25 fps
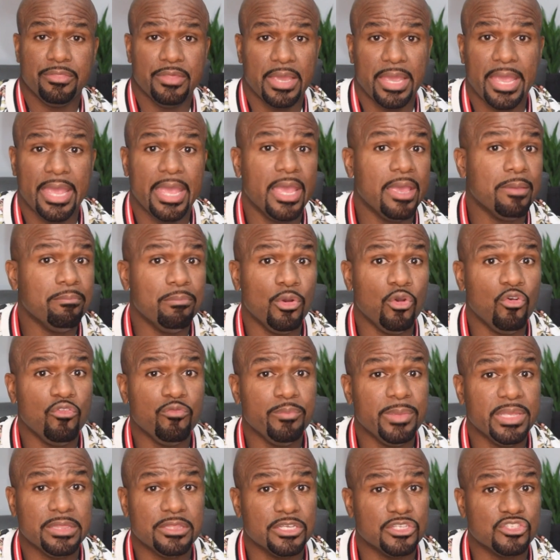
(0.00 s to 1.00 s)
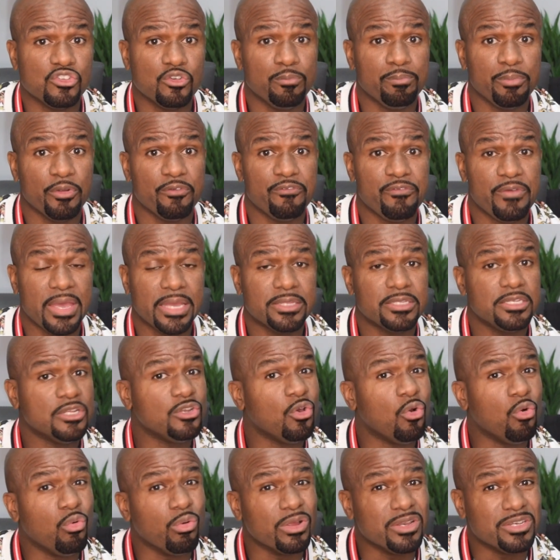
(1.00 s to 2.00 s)
hand movement that you
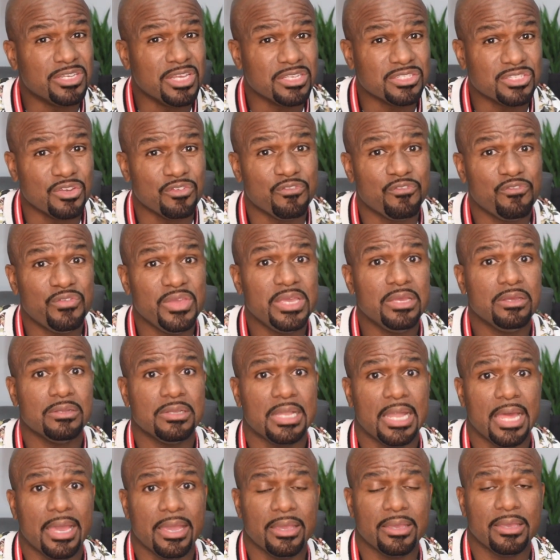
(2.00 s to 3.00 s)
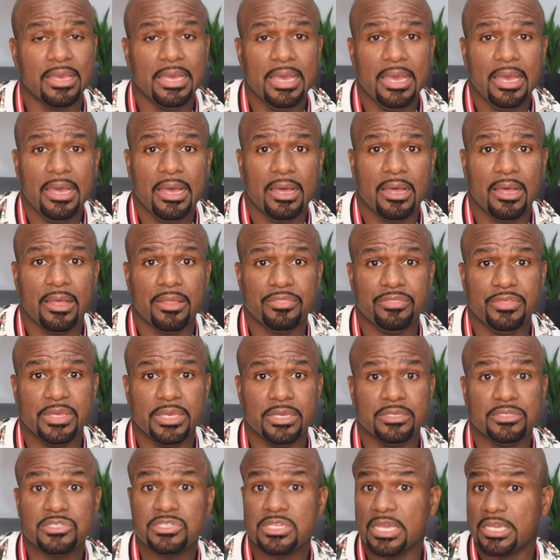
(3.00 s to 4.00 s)
perfected, or it doesn't feel like
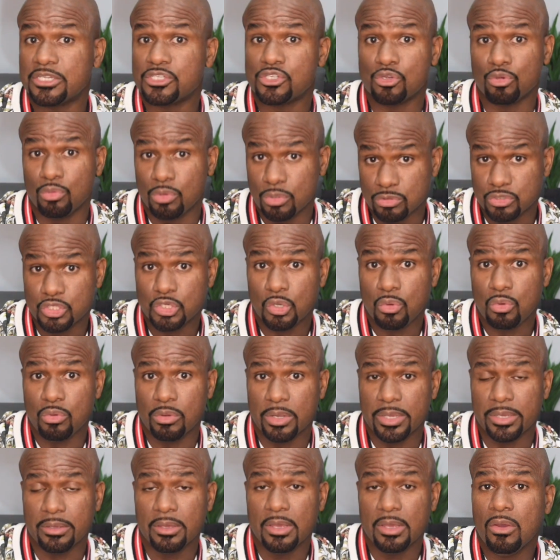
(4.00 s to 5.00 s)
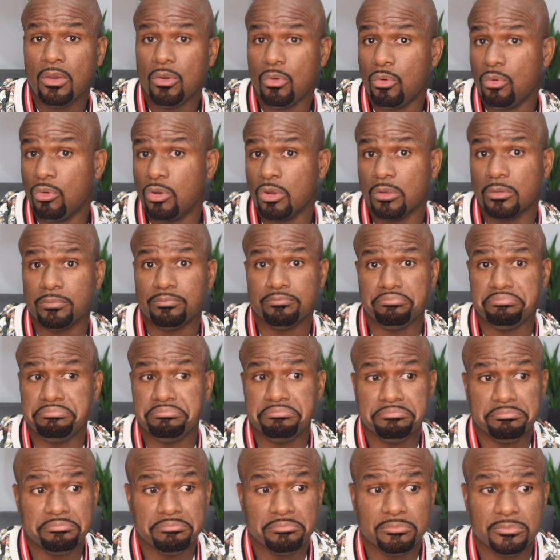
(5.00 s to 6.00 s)
the sexual toy or
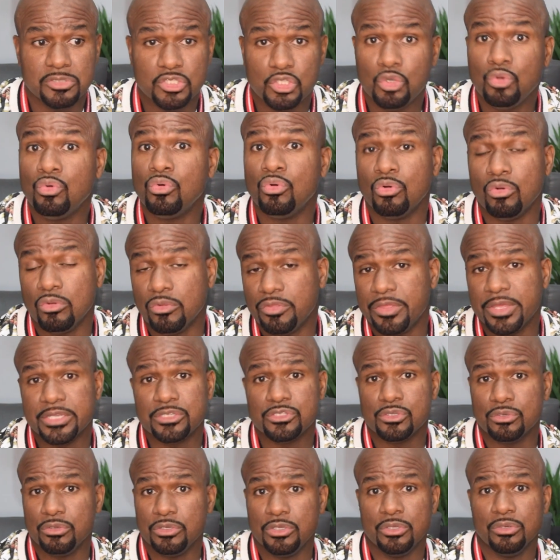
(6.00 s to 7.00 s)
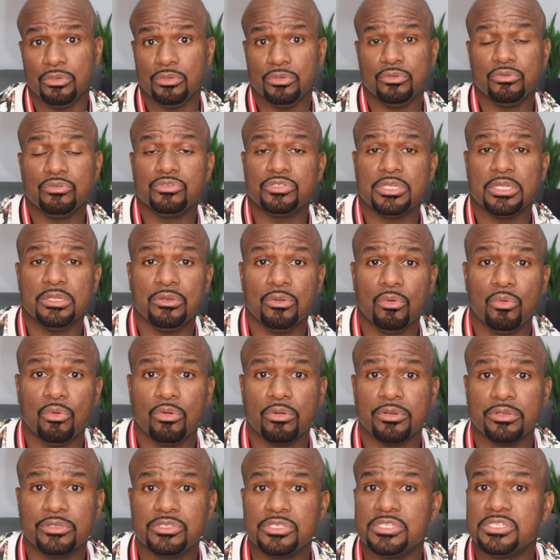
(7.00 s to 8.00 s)
tool that you used in
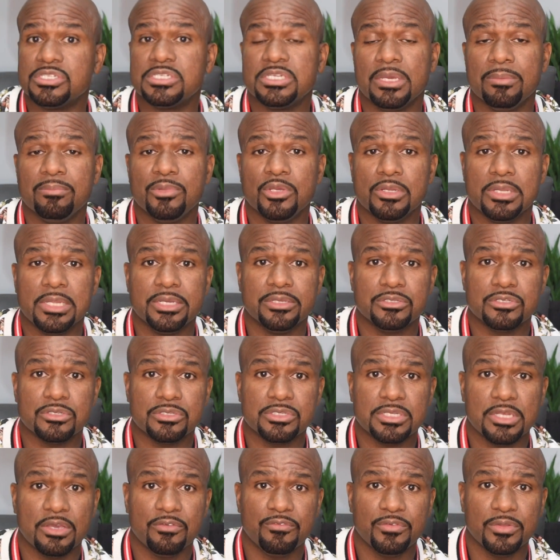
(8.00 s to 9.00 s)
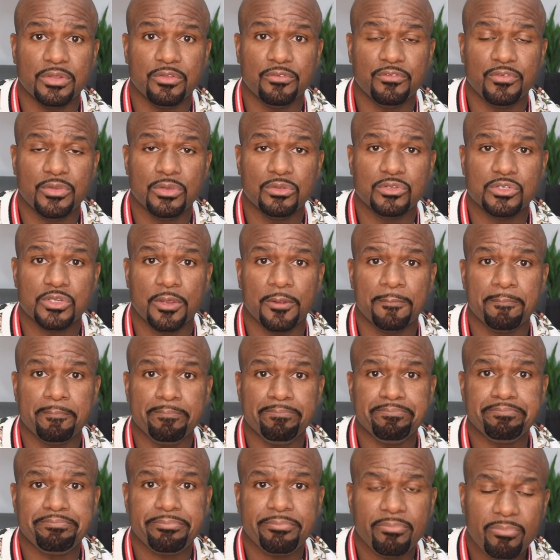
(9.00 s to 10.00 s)
order to stimulate yourself in the future.
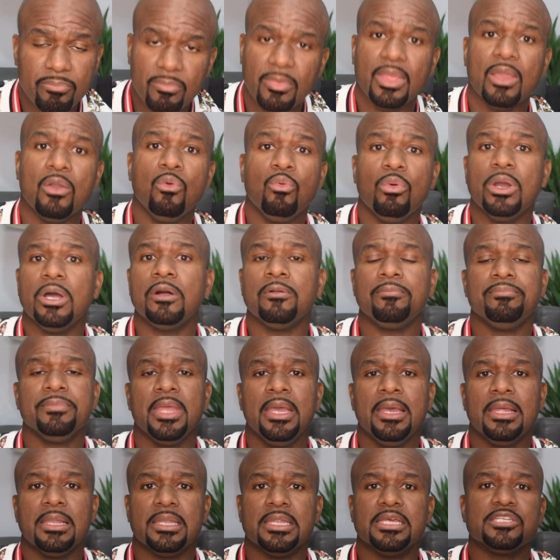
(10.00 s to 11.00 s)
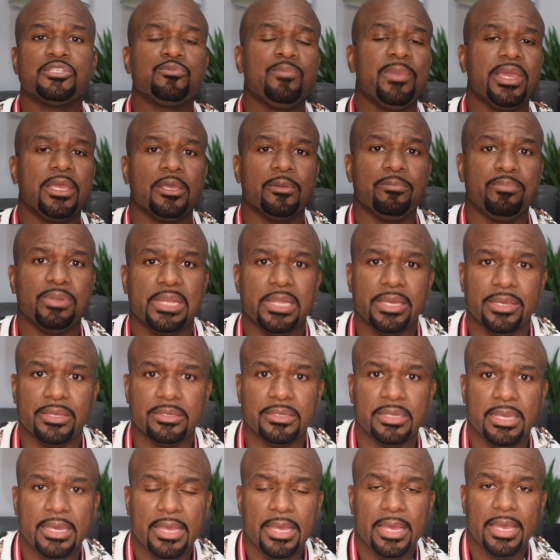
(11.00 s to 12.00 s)
Well, let's make it plain.
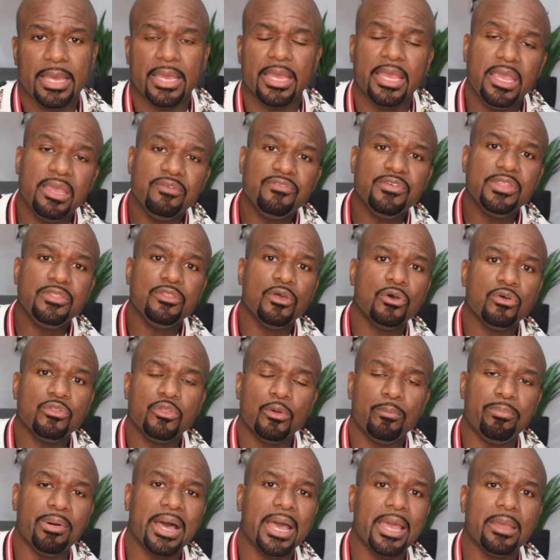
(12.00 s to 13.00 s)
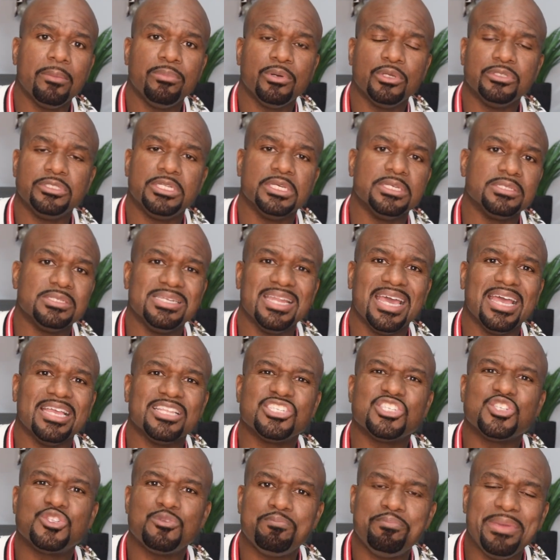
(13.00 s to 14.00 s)
Even though the Bible does
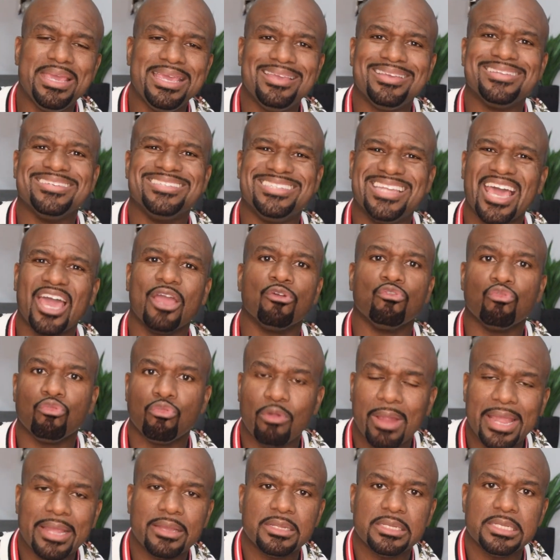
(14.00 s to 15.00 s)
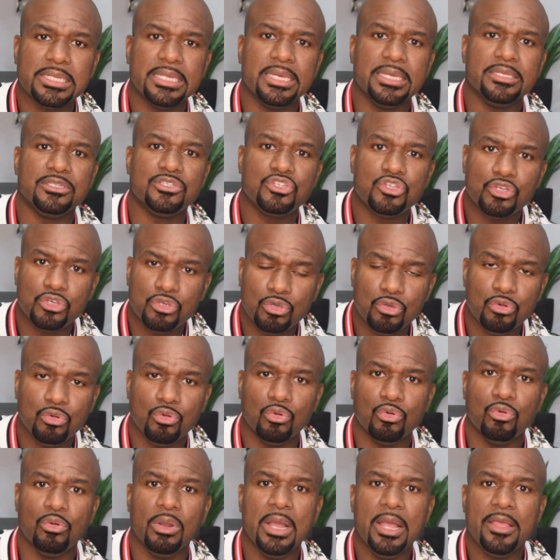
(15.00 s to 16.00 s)
not speak directly
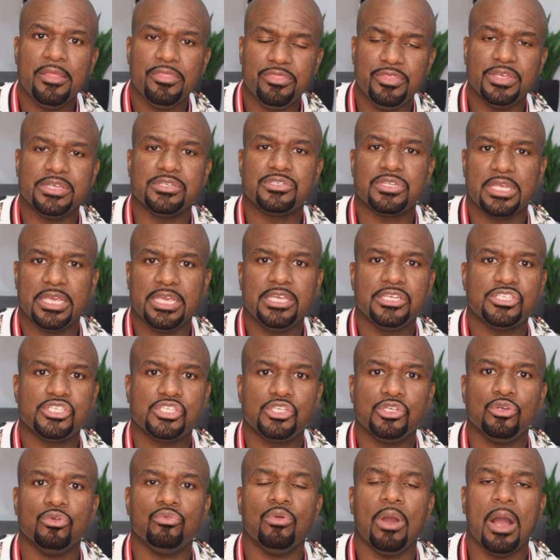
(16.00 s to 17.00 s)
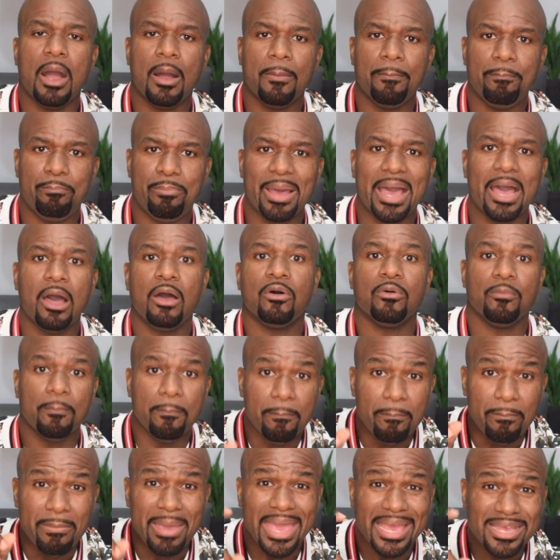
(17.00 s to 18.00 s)
to this issue
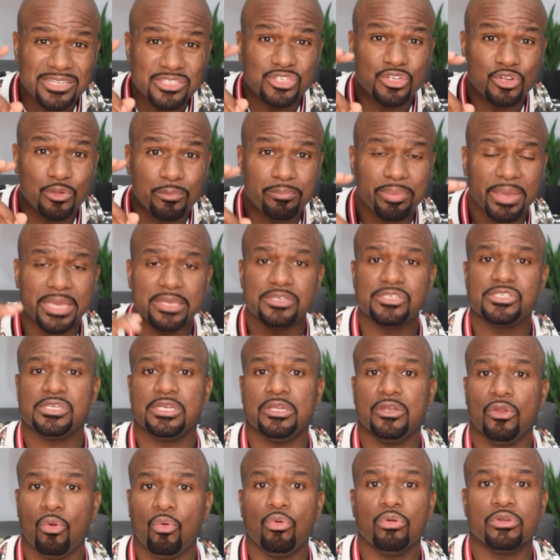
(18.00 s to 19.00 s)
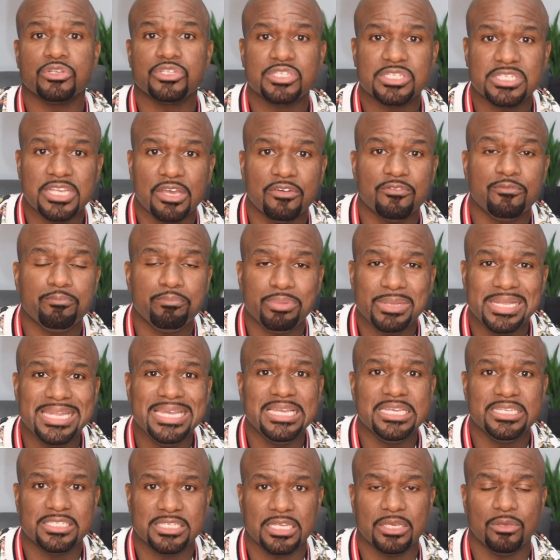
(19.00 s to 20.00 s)
about masturbation or
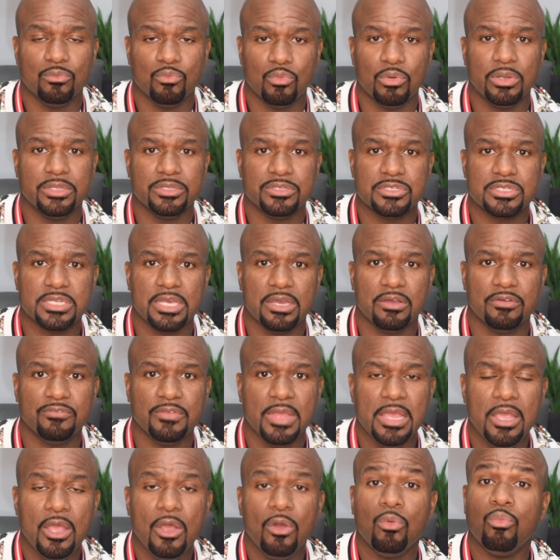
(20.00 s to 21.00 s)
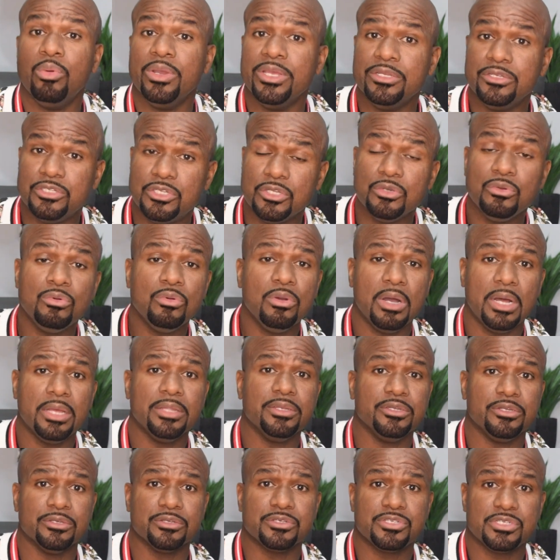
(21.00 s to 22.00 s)
self-pleasing oneself, we do
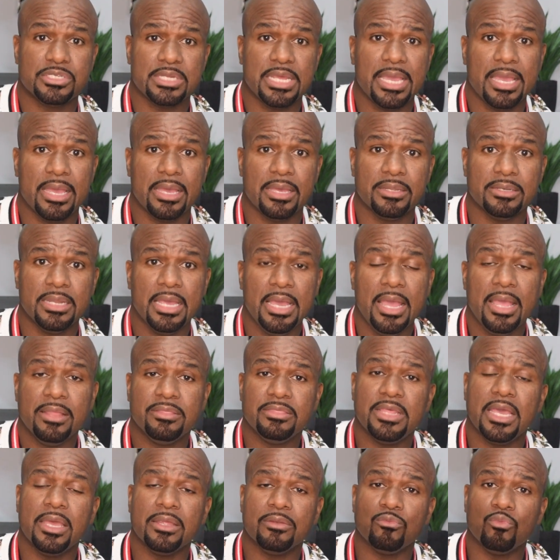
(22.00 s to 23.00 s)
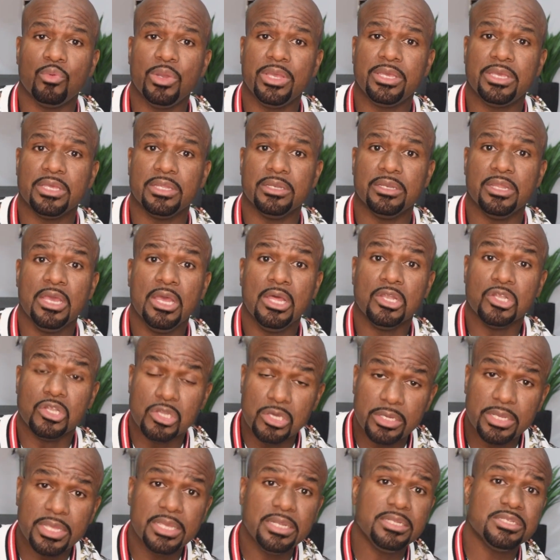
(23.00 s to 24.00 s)
understand that we can
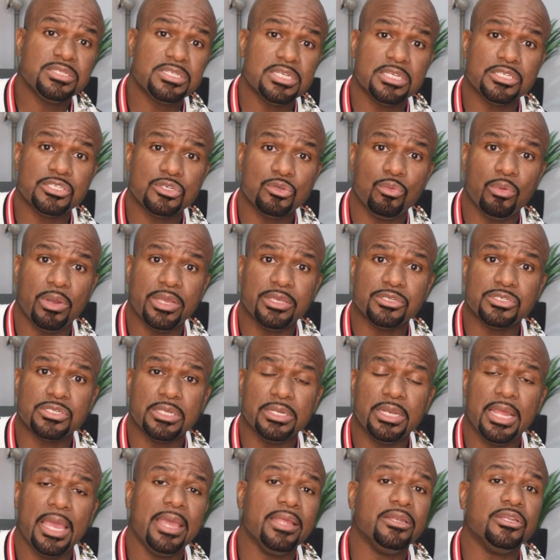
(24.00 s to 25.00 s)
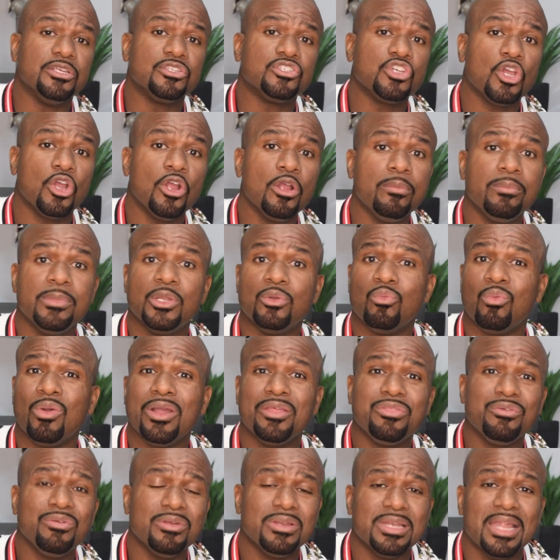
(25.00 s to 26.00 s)
look at a situation and determine
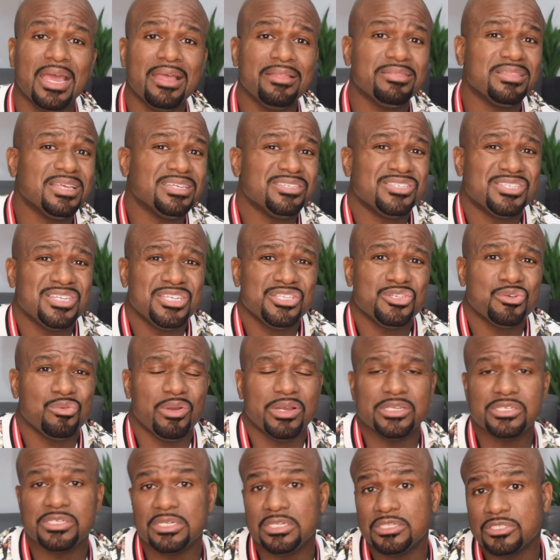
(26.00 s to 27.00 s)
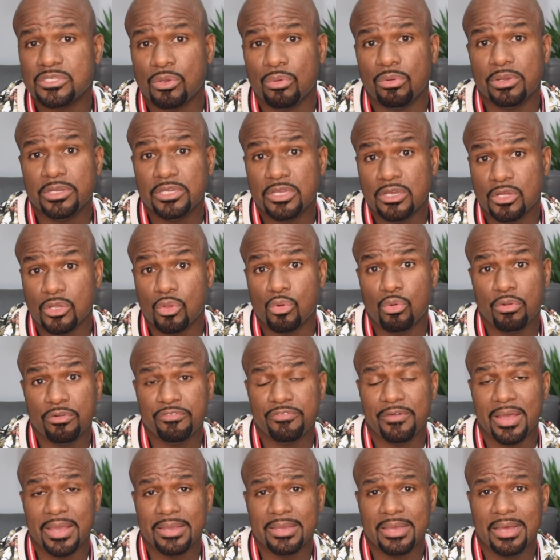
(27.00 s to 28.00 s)
whether or not that situation is going to
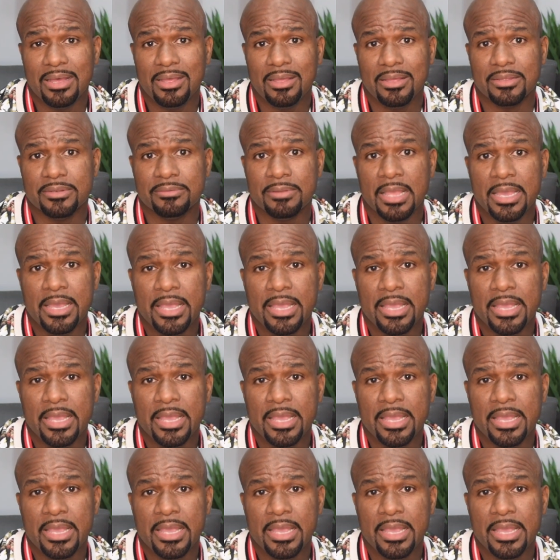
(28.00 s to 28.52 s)
glorify God.